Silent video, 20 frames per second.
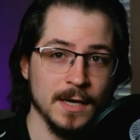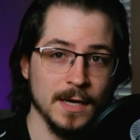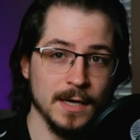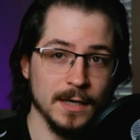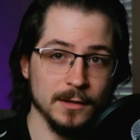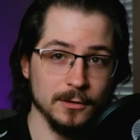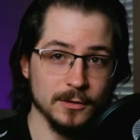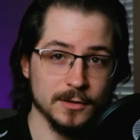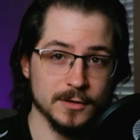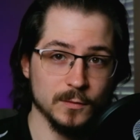It
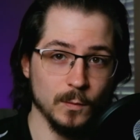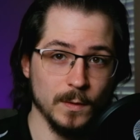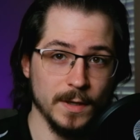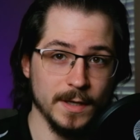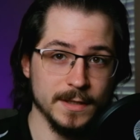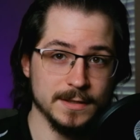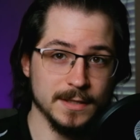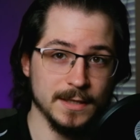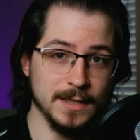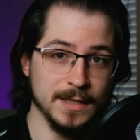looks
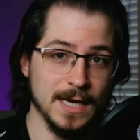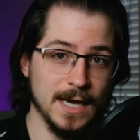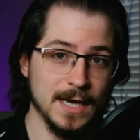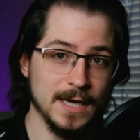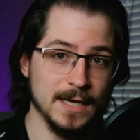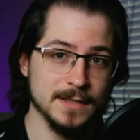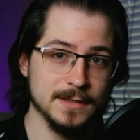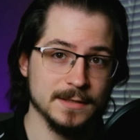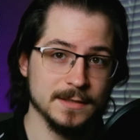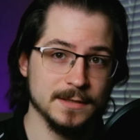white to the
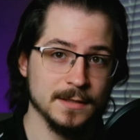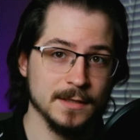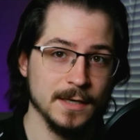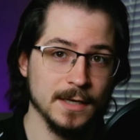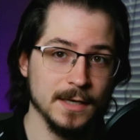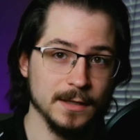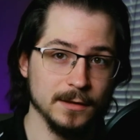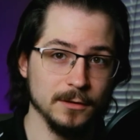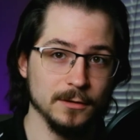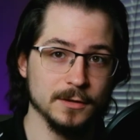eyes.
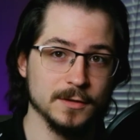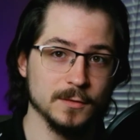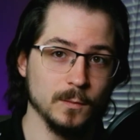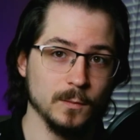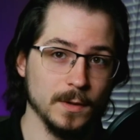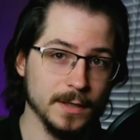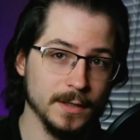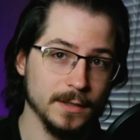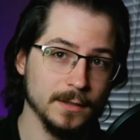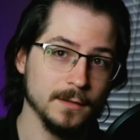It looks
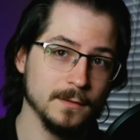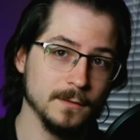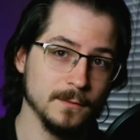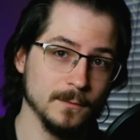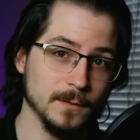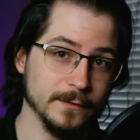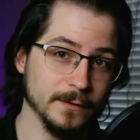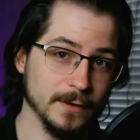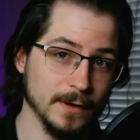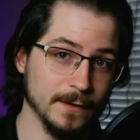white
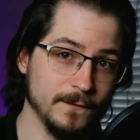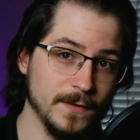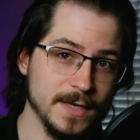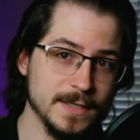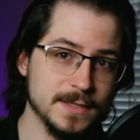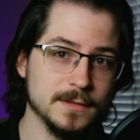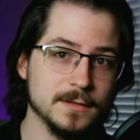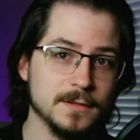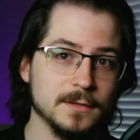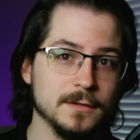whenever I
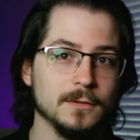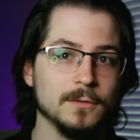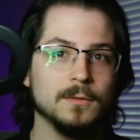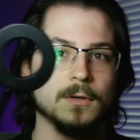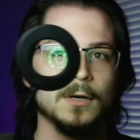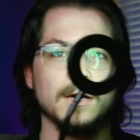face it to you,